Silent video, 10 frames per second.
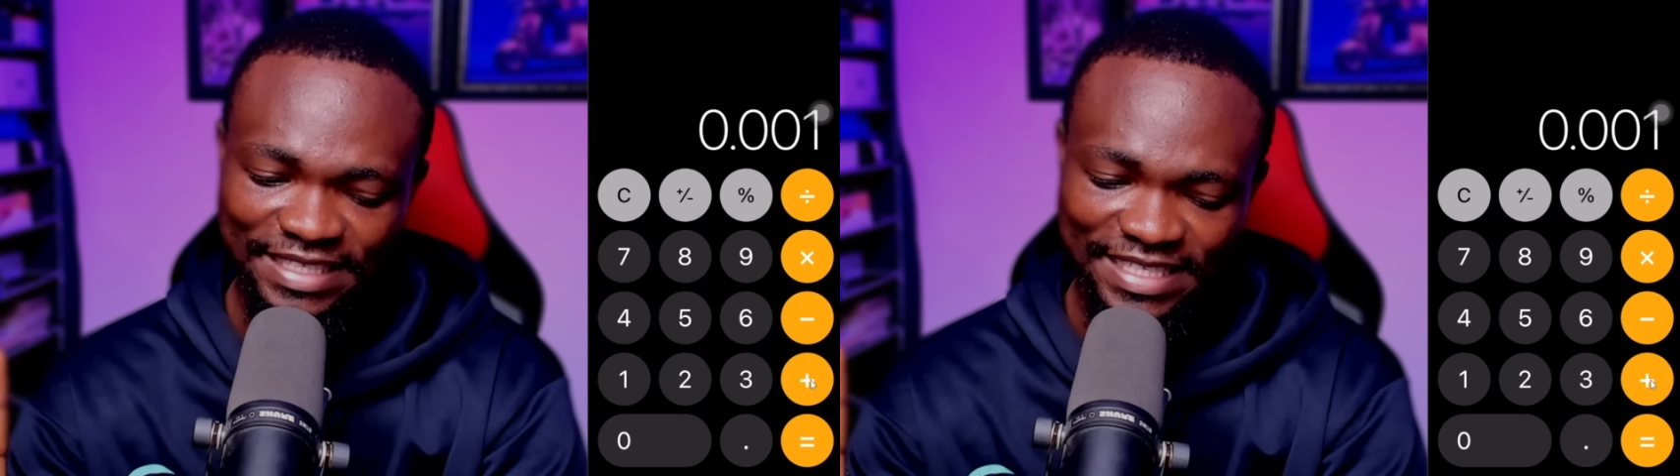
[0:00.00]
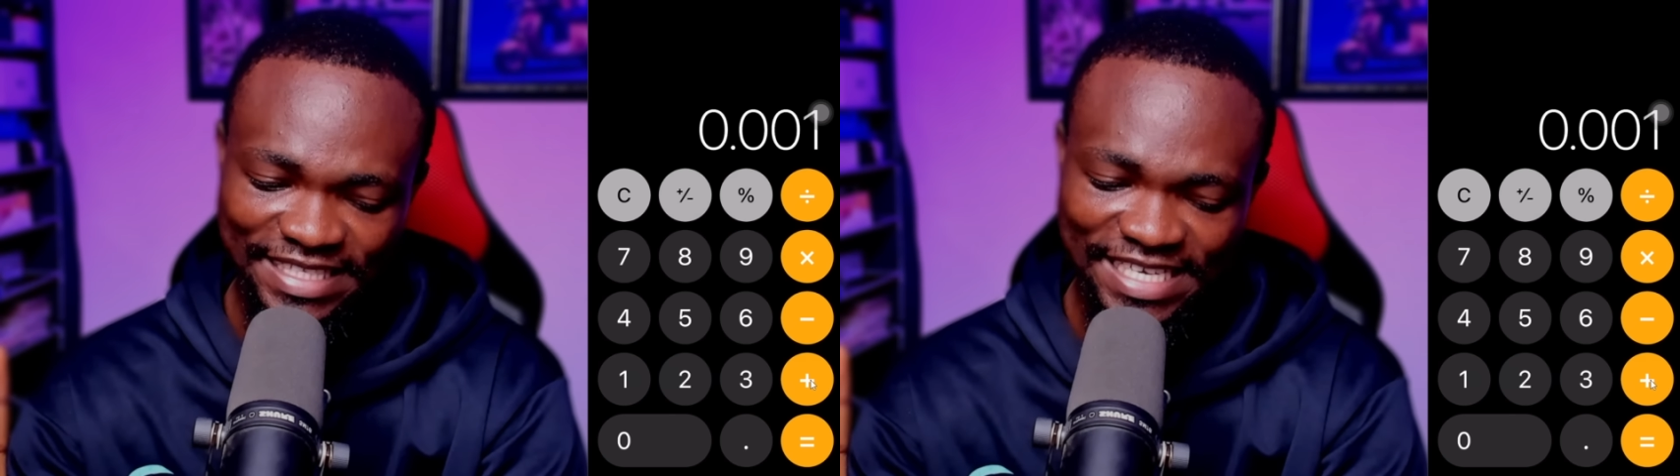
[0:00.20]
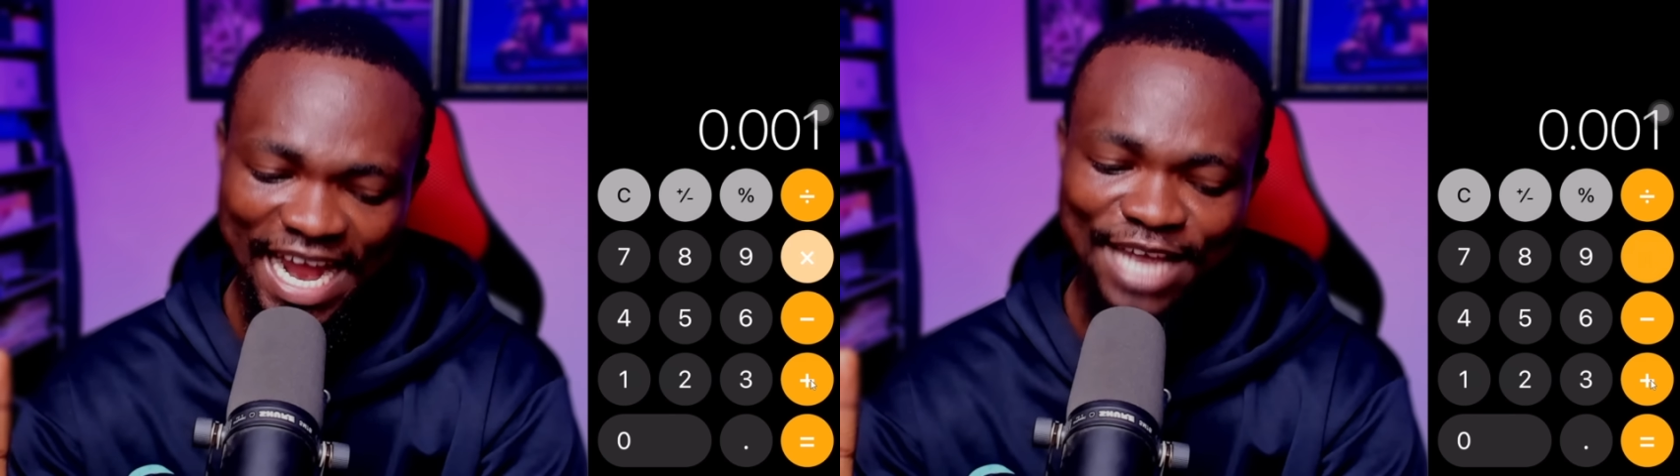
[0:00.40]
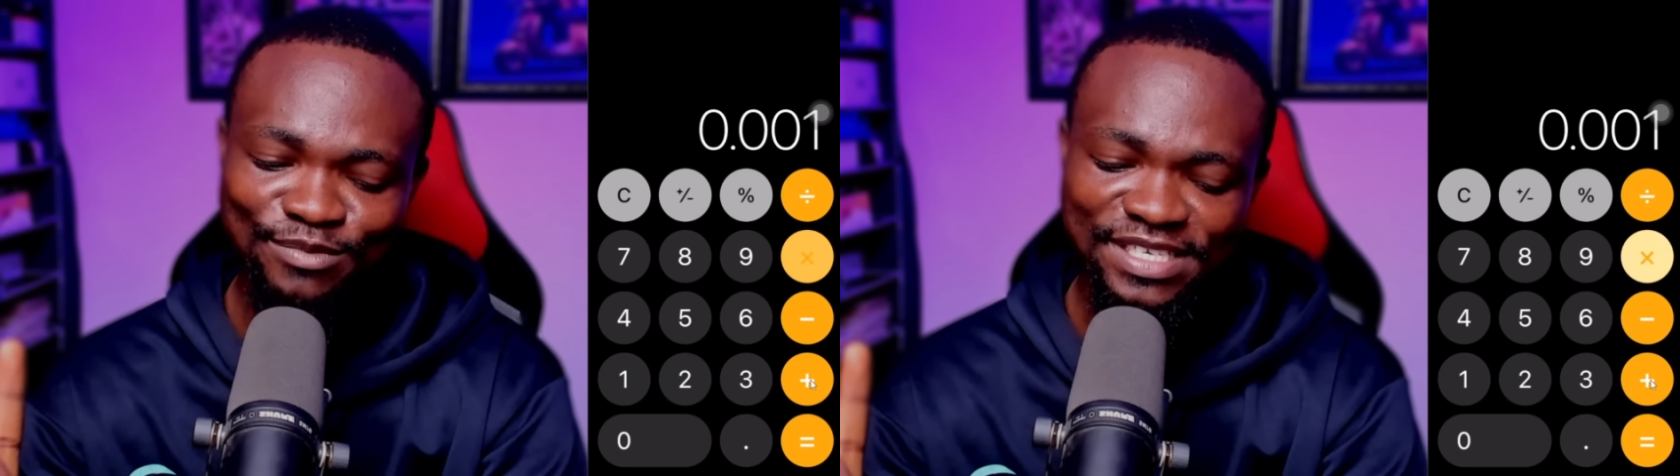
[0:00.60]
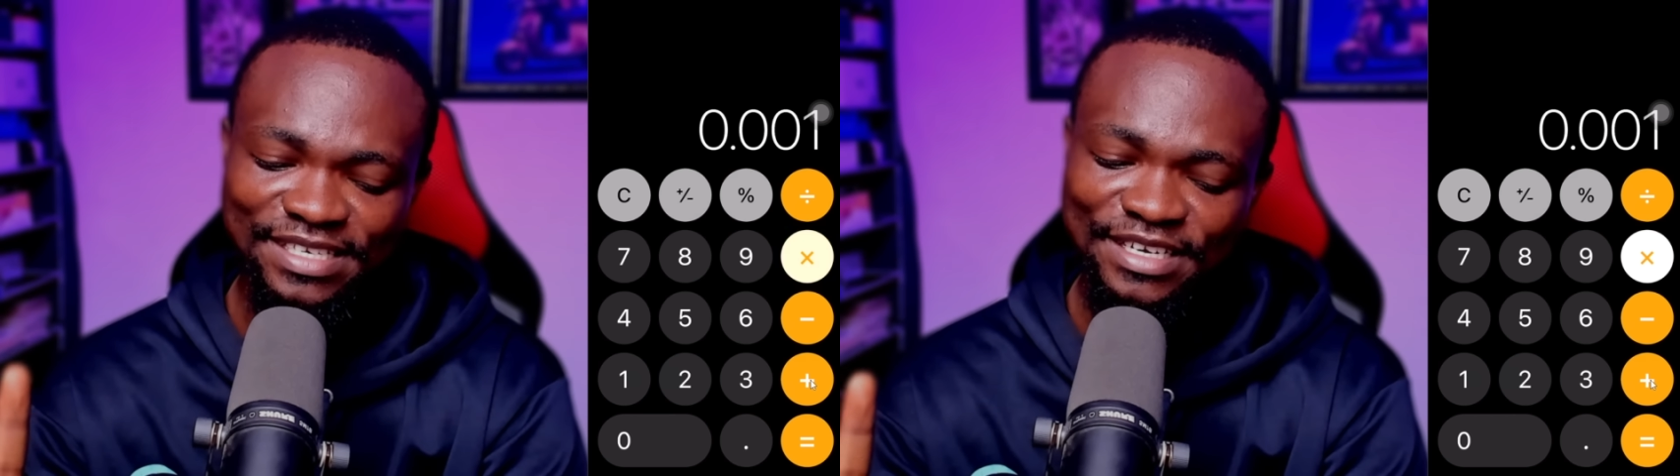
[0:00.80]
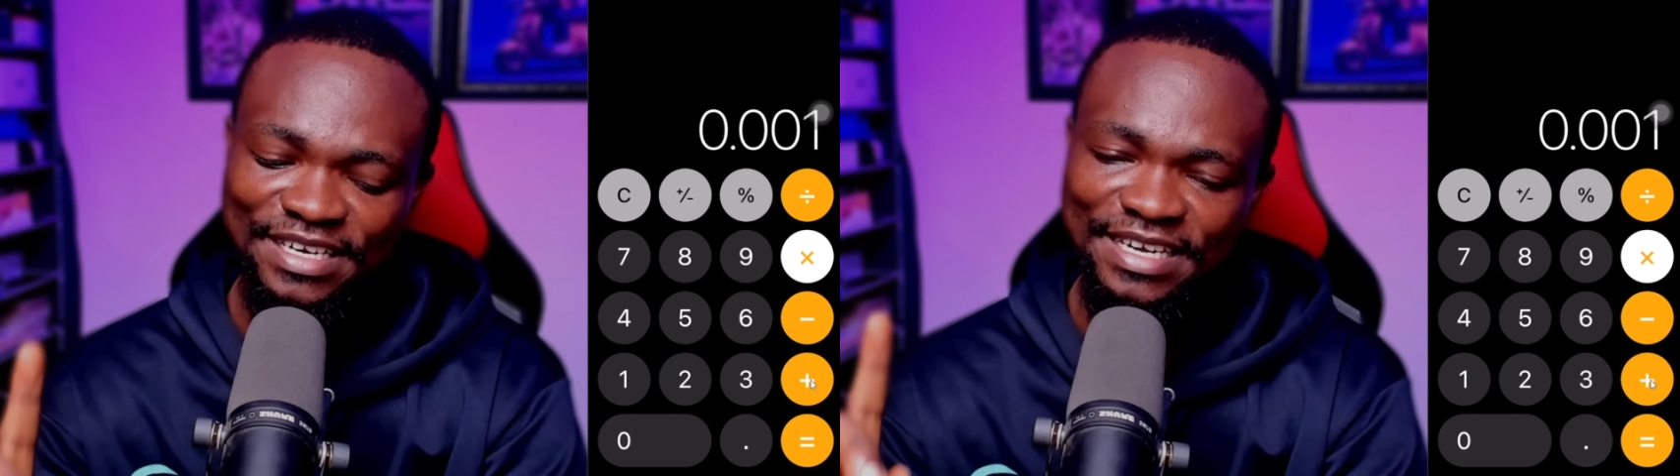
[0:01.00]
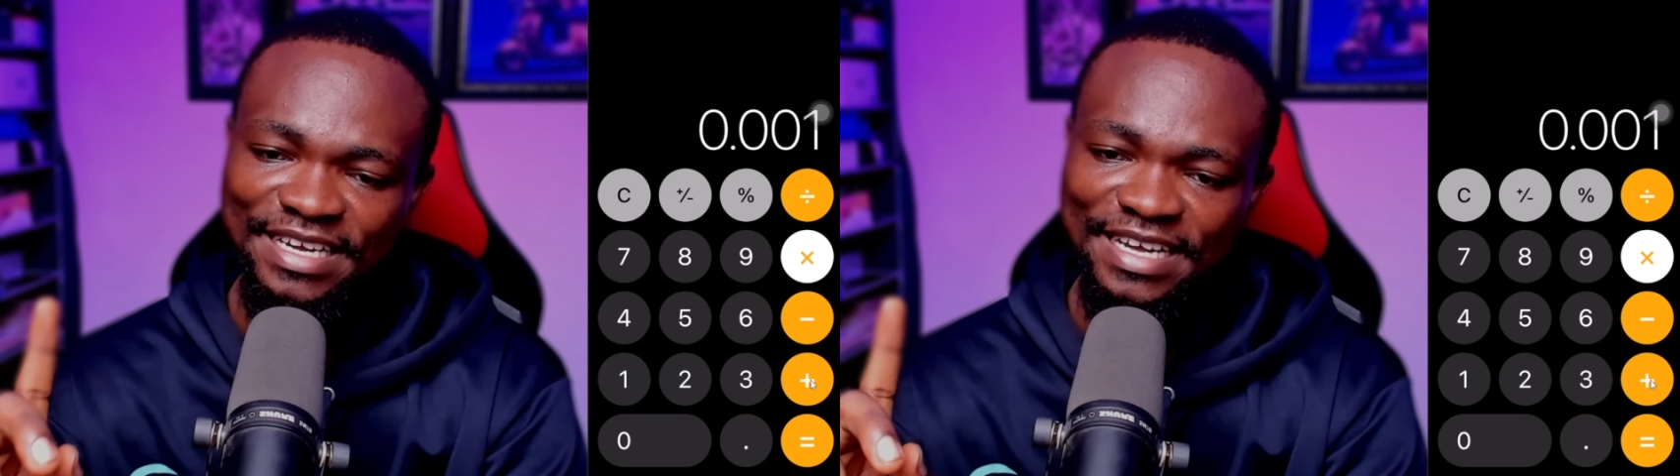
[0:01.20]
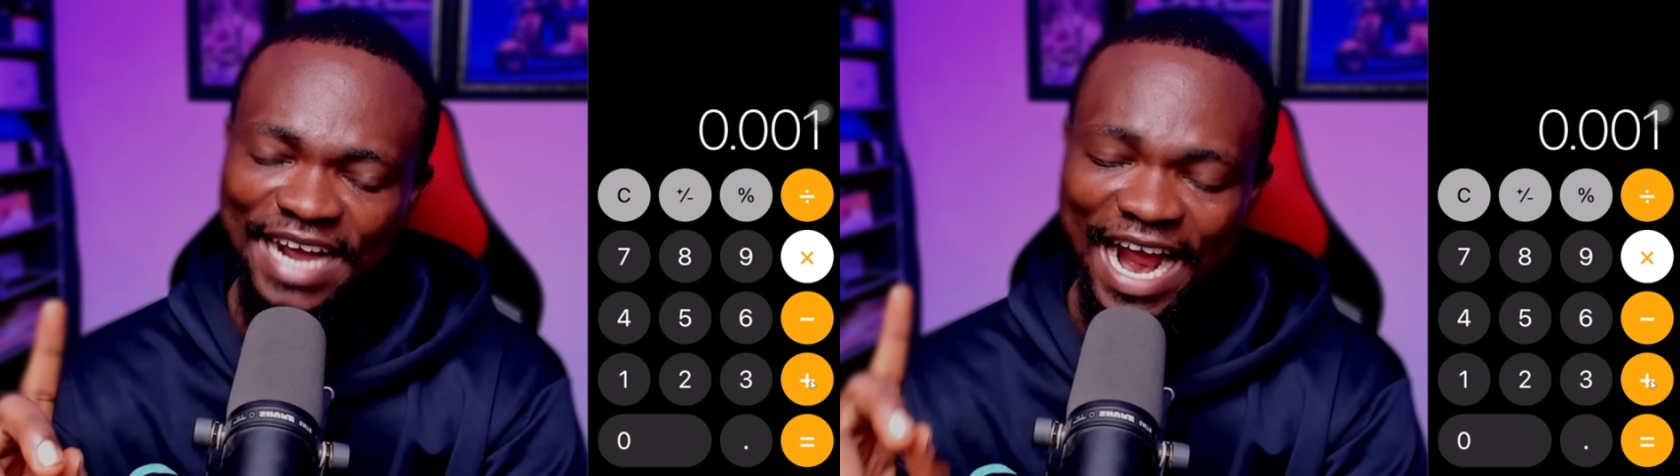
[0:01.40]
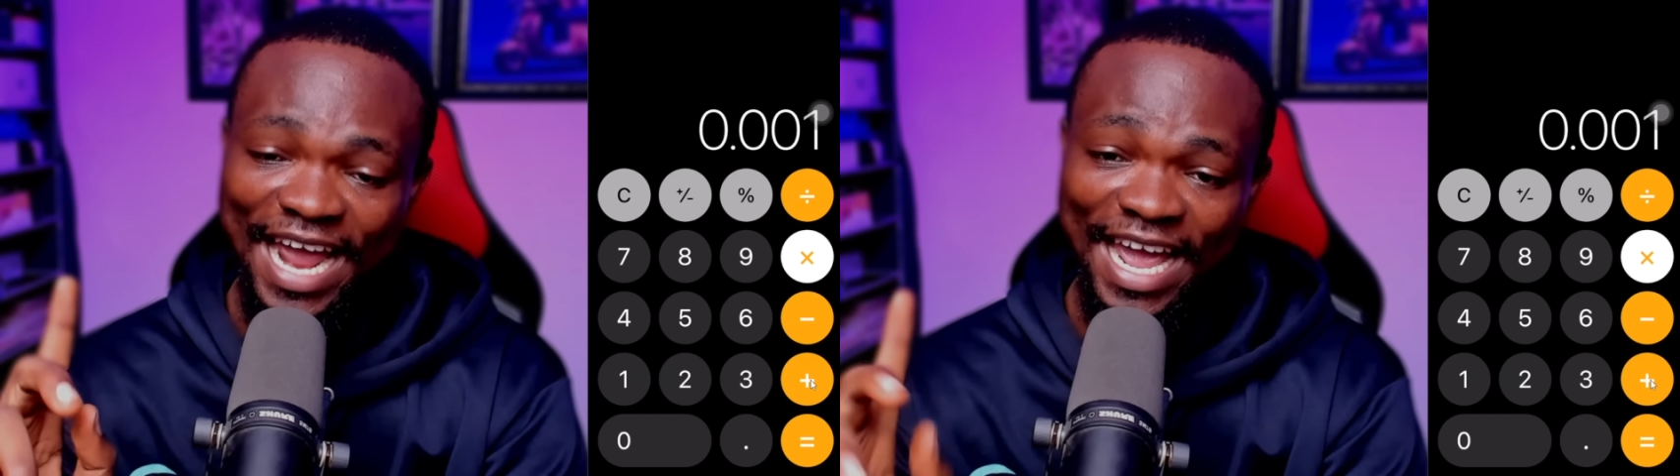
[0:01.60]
times I